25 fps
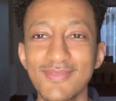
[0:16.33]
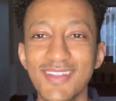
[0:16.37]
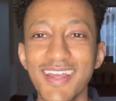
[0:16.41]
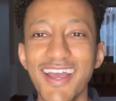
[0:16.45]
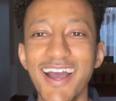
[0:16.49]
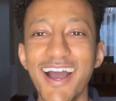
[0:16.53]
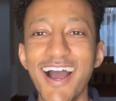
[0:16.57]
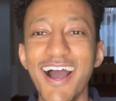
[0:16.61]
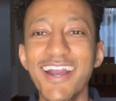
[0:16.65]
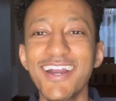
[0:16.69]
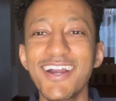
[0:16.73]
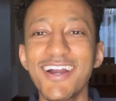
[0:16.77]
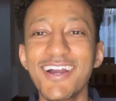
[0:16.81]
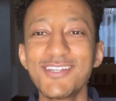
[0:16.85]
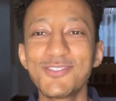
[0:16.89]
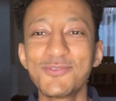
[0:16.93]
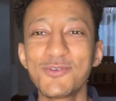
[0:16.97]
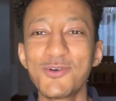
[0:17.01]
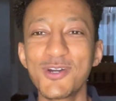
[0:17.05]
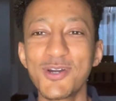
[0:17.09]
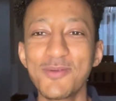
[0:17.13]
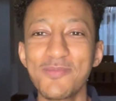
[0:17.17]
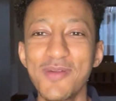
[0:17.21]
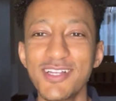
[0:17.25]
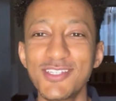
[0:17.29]
Hi guys,
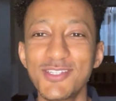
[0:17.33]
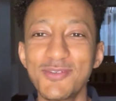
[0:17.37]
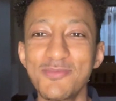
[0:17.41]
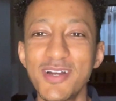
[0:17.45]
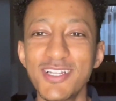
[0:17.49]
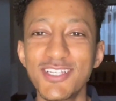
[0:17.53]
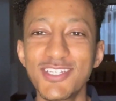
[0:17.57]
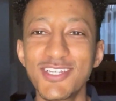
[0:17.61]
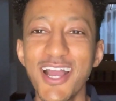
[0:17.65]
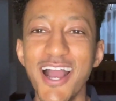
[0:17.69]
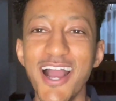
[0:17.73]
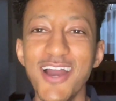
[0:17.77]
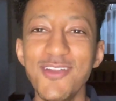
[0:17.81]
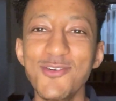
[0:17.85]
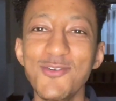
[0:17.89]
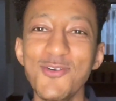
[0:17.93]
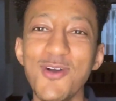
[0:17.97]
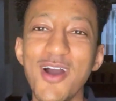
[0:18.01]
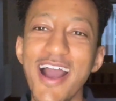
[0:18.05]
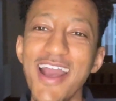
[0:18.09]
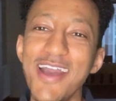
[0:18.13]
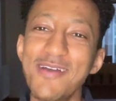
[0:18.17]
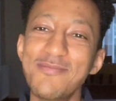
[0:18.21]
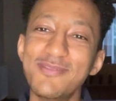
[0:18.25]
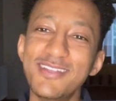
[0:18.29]
welcome back to my channel.
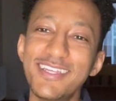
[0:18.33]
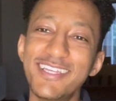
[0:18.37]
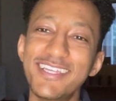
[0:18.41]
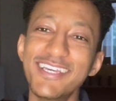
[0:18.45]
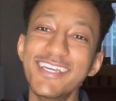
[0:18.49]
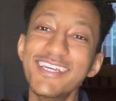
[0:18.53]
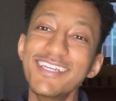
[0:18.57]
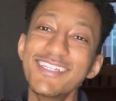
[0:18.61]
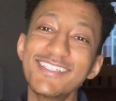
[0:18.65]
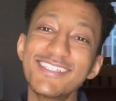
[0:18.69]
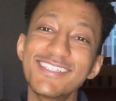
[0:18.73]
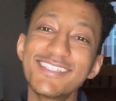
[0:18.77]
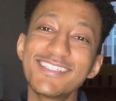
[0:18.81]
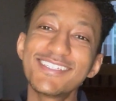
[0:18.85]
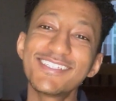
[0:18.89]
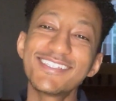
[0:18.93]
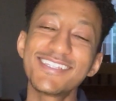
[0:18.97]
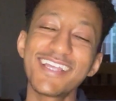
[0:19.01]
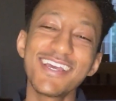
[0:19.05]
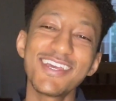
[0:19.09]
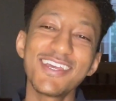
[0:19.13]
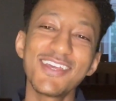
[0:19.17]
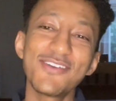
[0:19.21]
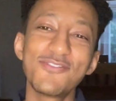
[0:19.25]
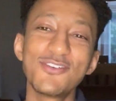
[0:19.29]
I am Gids.
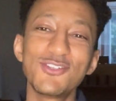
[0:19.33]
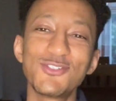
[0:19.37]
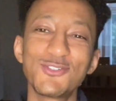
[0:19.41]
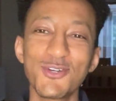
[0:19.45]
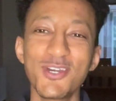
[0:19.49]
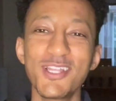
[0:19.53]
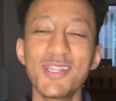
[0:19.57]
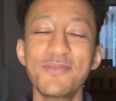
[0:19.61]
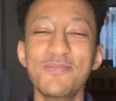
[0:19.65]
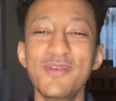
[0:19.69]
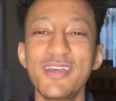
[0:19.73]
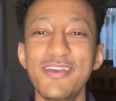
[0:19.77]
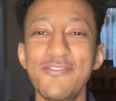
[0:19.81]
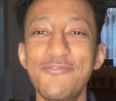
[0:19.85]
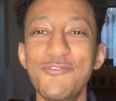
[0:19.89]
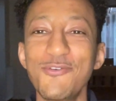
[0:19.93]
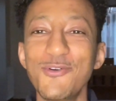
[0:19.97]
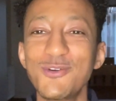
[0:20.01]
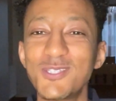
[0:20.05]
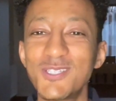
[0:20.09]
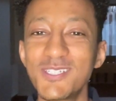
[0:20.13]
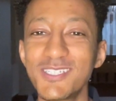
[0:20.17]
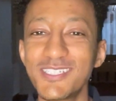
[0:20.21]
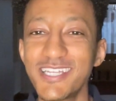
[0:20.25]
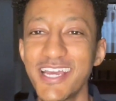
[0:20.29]
Thank you for joining me for
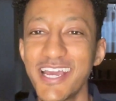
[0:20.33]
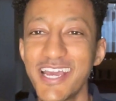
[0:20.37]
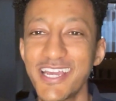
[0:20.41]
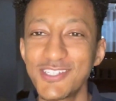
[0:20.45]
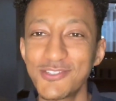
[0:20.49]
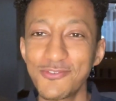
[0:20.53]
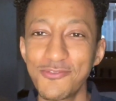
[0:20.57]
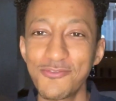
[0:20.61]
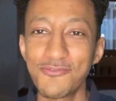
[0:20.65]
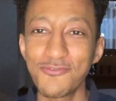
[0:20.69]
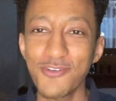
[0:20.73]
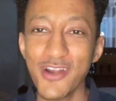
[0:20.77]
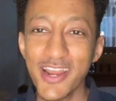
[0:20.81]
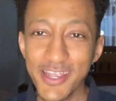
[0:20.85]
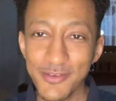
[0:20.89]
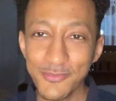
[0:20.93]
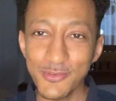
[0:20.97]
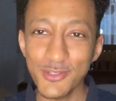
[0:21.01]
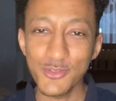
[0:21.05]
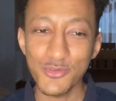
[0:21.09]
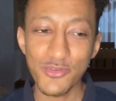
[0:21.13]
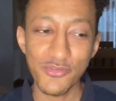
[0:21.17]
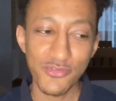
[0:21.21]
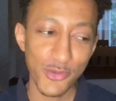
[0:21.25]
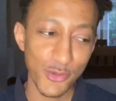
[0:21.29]
today's
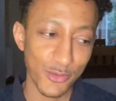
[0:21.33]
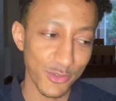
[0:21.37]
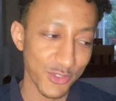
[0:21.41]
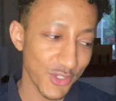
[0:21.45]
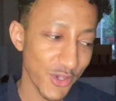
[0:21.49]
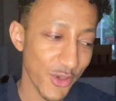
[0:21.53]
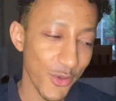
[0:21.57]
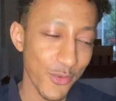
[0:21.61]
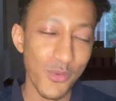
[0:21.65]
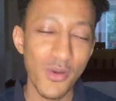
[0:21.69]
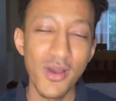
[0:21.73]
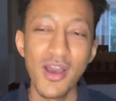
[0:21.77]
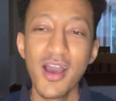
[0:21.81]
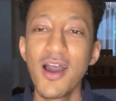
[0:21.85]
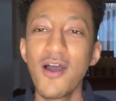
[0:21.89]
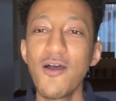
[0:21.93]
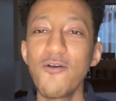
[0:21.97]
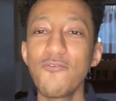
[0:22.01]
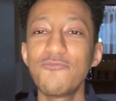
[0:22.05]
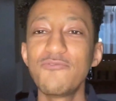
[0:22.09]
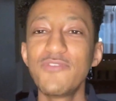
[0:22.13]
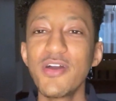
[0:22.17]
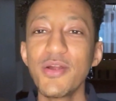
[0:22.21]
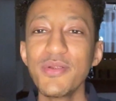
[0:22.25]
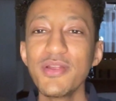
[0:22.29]
fragrance review. So,
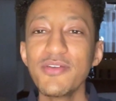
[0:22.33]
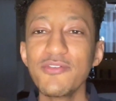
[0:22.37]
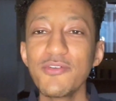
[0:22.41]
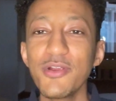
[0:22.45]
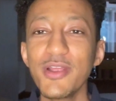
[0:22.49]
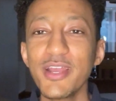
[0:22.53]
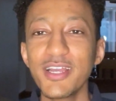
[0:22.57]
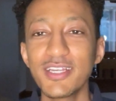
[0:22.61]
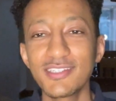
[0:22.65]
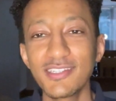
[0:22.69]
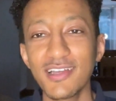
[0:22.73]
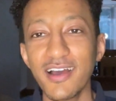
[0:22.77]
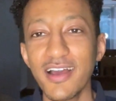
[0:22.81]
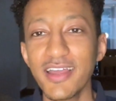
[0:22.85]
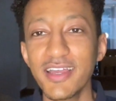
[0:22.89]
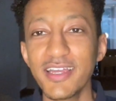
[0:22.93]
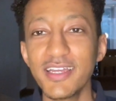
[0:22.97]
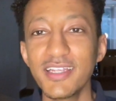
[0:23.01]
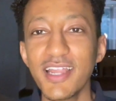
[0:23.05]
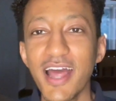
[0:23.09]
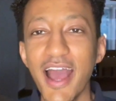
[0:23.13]
very excited.